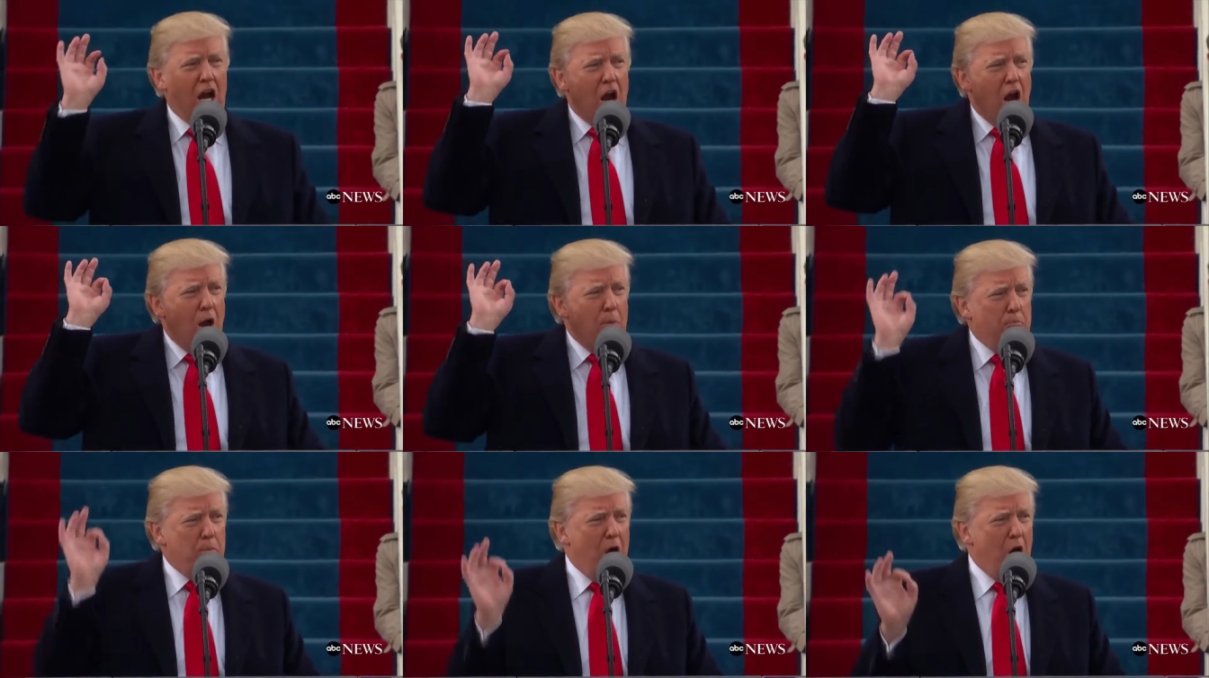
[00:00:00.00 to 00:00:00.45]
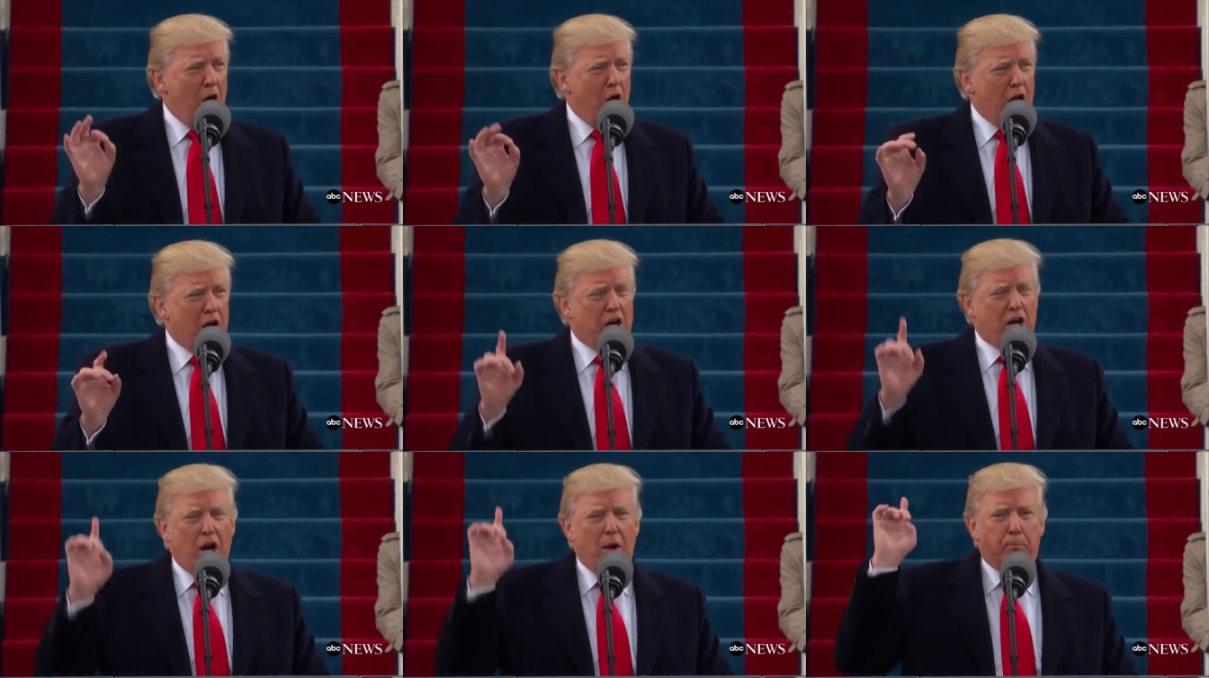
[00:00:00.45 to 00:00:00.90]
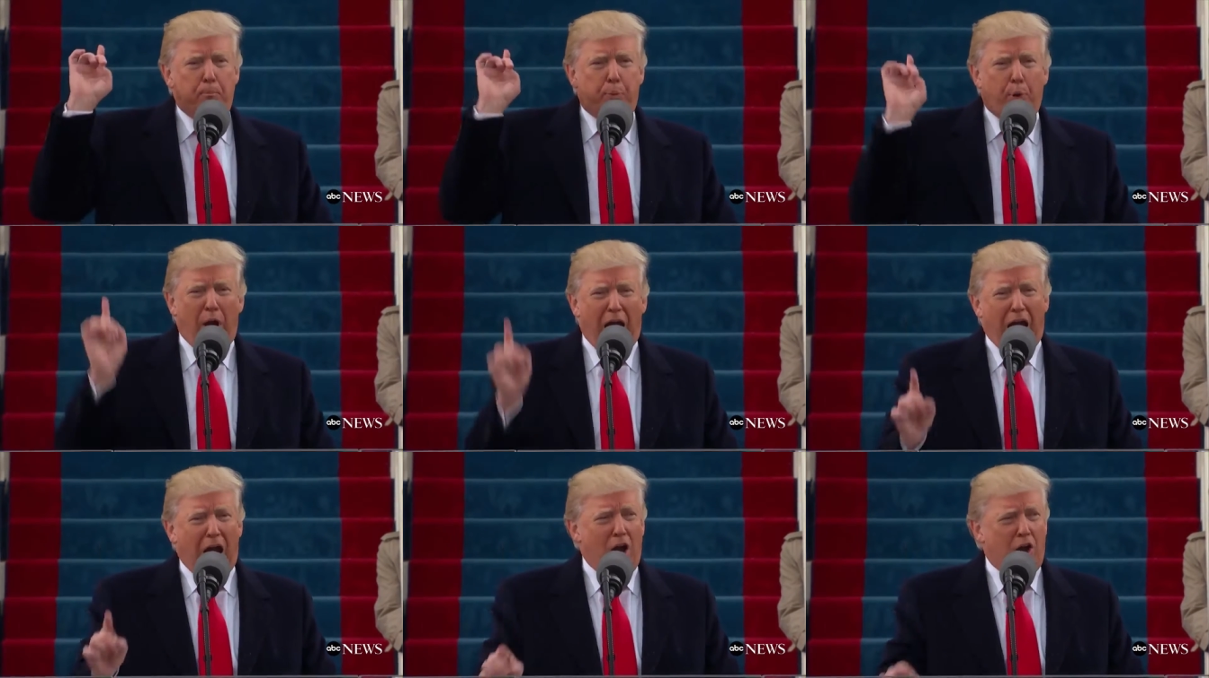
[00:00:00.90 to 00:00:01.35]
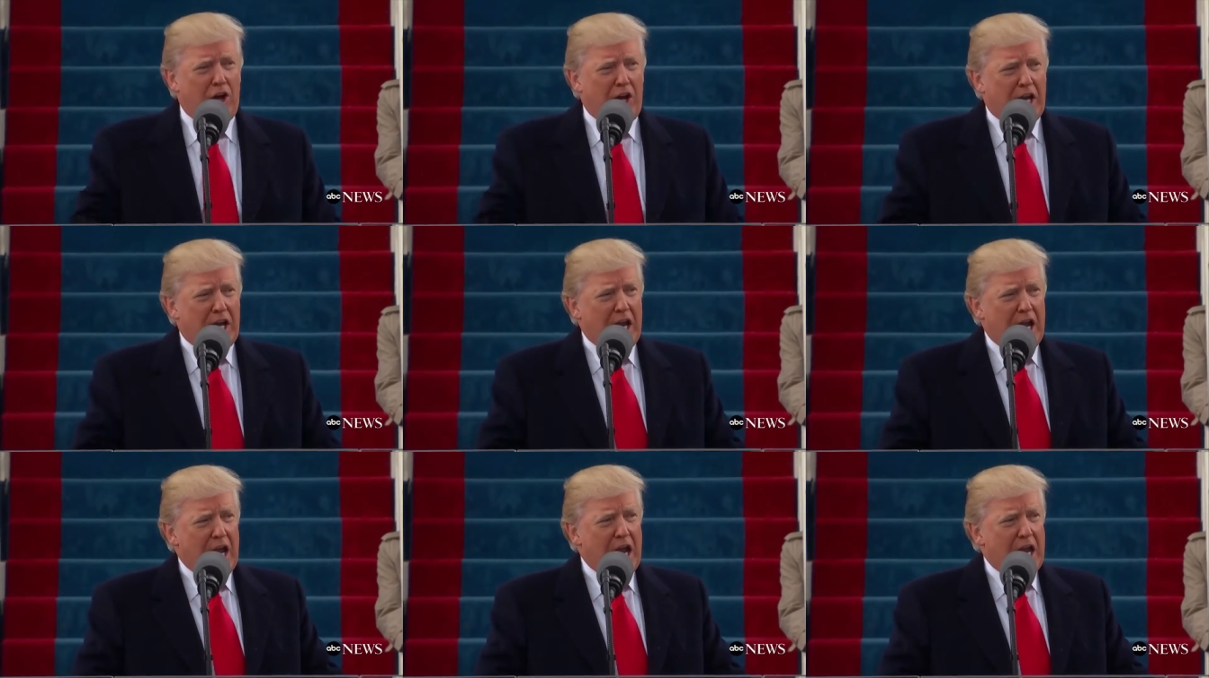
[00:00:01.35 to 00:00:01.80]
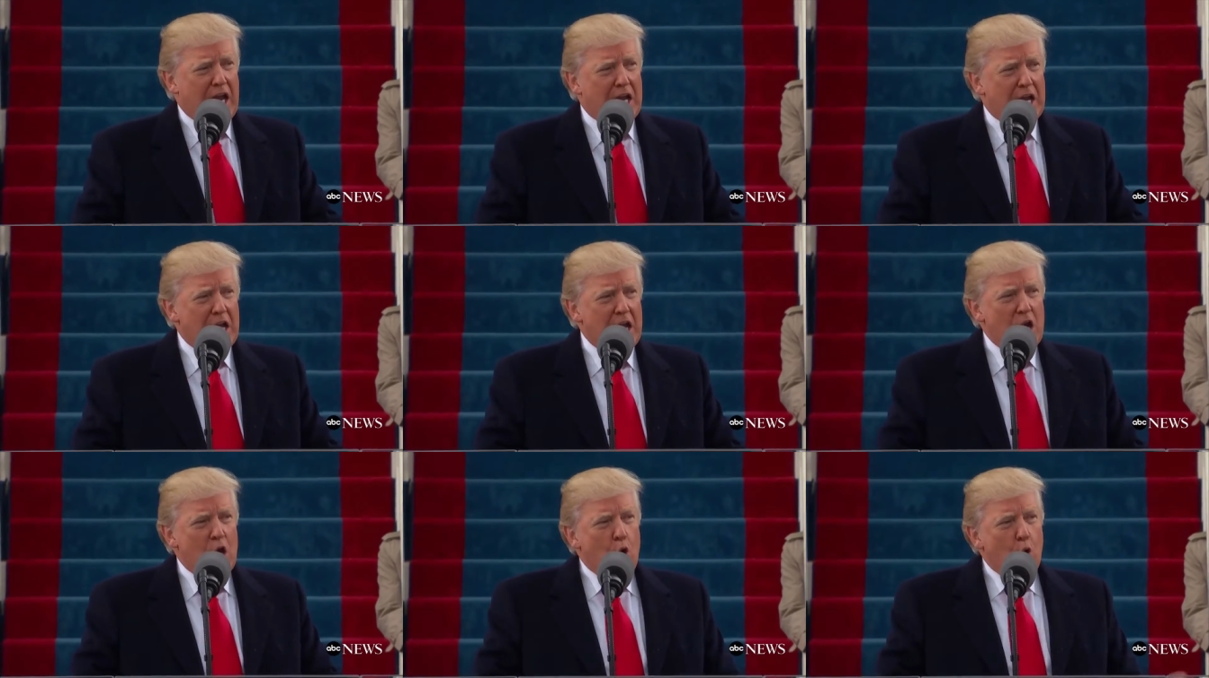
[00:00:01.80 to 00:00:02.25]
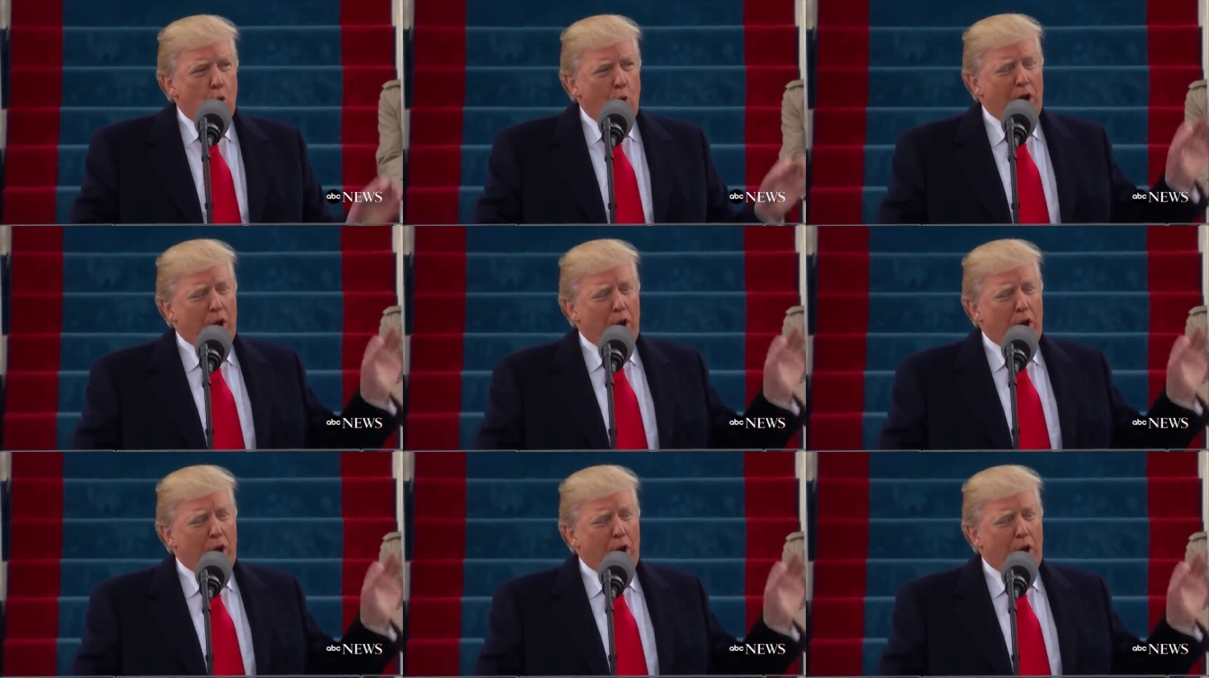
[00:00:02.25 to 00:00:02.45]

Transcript: America proud again.